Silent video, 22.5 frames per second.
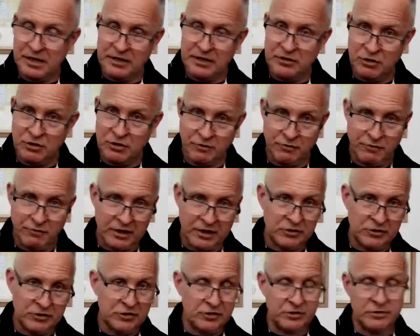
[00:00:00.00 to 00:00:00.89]
plantar
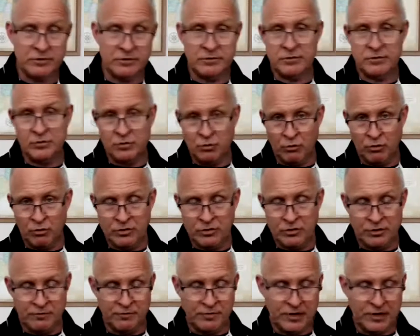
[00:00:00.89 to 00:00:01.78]
flexion,
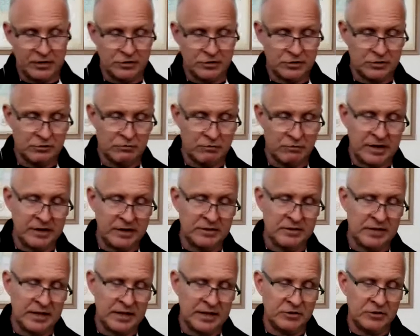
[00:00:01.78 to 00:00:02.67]
dorsiflexion,
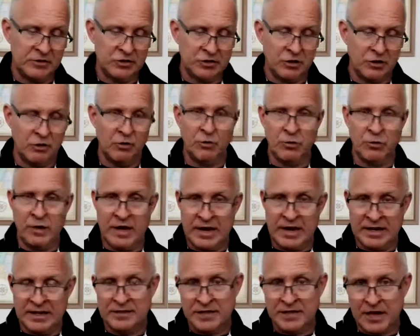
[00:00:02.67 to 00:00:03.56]
right? And so
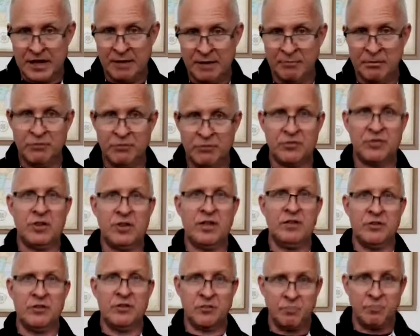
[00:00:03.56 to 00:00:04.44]
anytime you
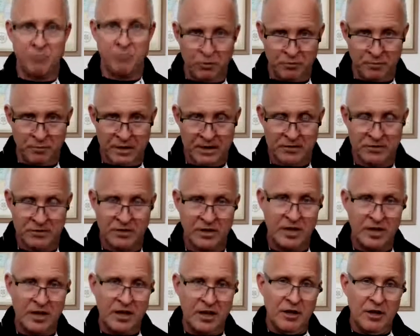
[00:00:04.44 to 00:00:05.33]
see this movement,
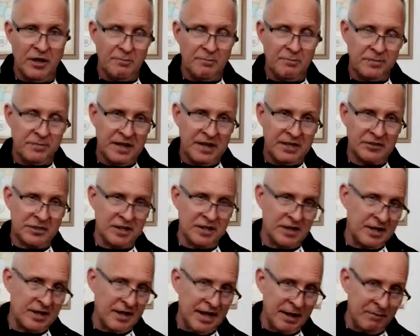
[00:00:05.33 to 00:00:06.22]
it's
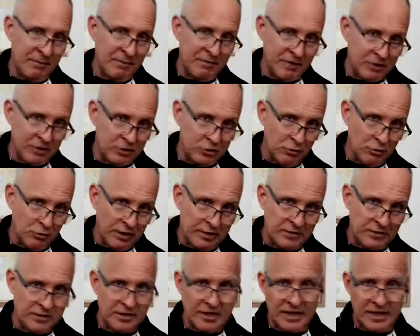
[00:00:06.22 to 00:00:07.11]
the name of the
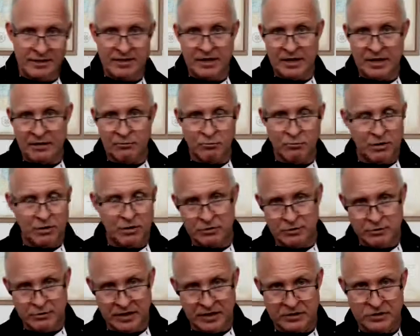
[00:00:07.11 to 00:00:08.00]
joint and then whether
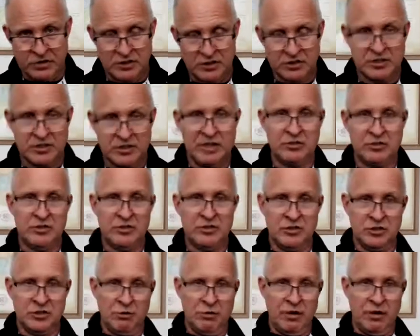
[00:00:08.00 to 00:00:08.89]
it's flexion extension.
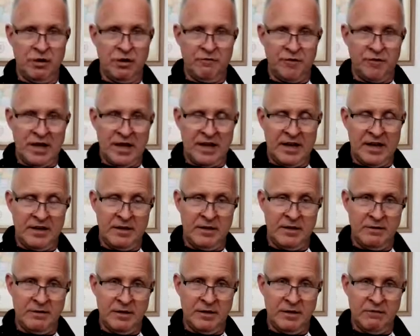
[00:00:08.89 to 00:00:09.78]
So if
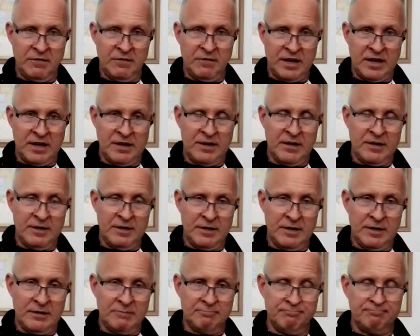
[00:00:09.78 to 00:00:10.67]
I, if I,
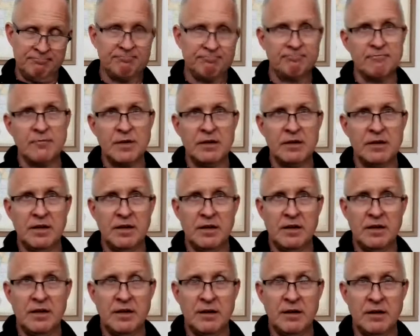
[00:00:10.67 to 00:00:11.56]
um,
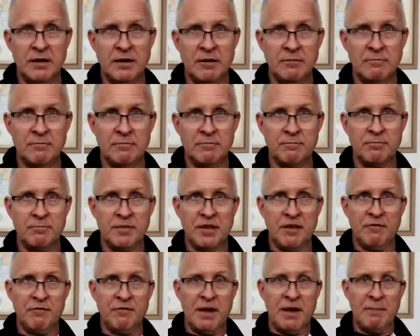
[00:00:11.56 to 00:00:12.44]
um,
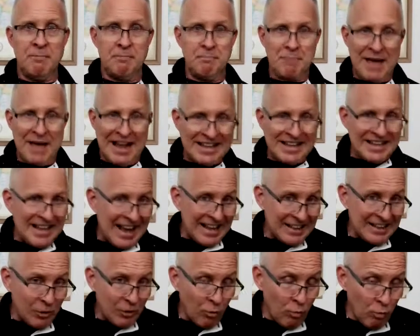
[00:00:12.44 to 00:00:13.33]
if I bend
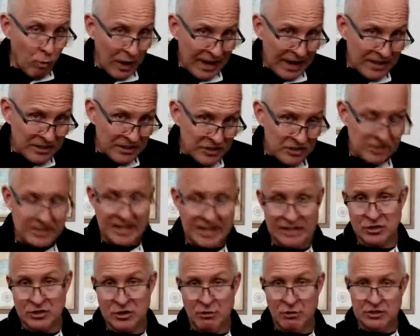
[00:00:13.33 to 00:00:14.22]
at the waist,
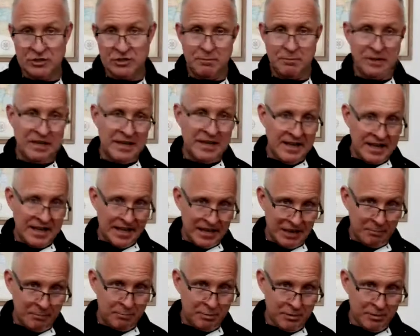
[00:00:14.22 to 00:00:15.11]
that's going to be
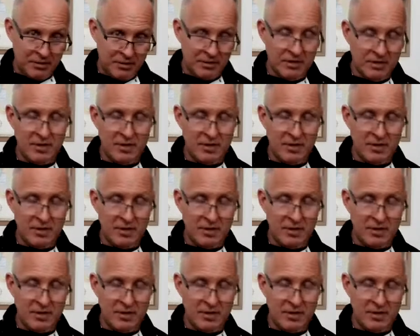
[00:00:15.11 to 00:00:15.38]
hip